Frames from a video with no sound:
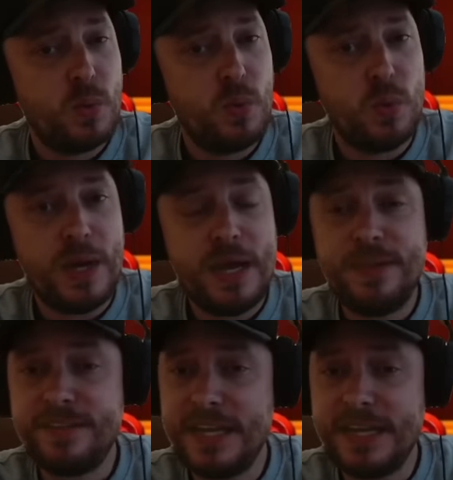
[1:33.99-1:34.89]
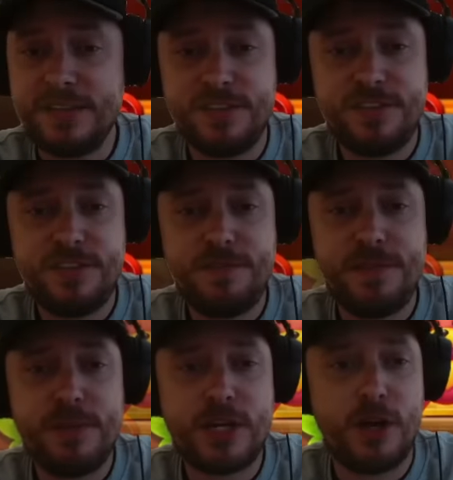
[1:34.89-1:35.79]
Ooh, and the scatters. This is a
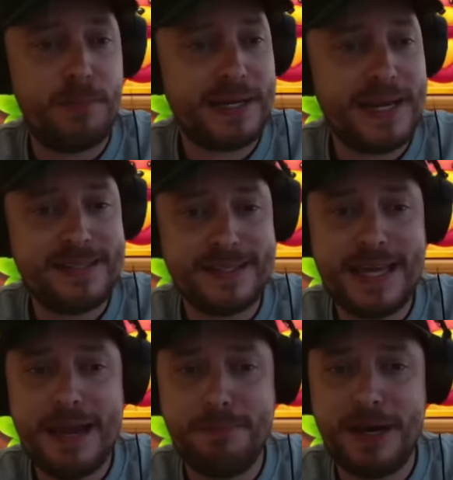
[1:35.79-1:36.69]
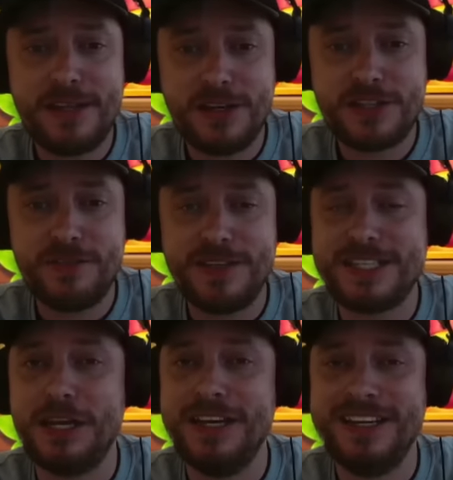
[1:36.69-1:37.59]
very complicated game by the looks of it.